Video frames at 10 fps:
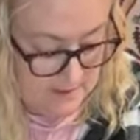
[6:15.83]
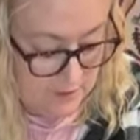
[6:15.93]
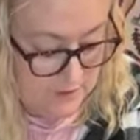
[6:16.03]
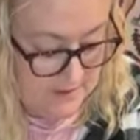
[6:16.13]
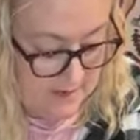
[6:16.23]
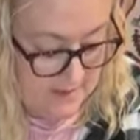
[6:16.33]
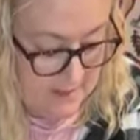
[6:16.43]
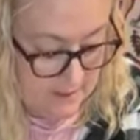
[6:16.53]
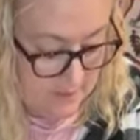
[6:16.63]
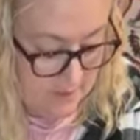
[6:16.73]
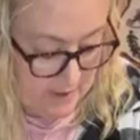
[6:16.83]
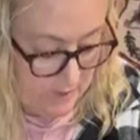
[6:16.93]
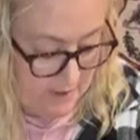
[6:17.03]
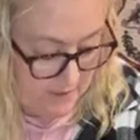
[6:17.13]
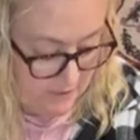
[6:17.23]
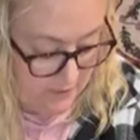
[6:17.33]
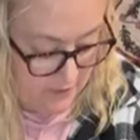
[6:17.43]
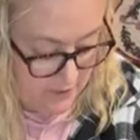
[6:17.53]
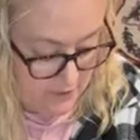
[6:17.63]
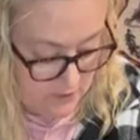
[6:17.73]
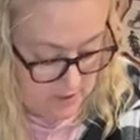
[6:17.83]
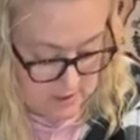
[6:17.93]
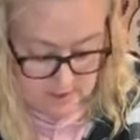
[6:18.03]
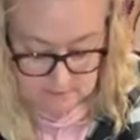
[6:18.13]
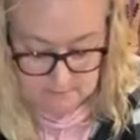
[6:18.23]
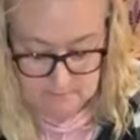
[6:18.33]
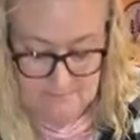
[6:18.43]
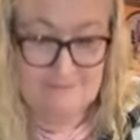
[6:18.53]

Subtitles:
It's a new sign, Kim. You might want it for your door.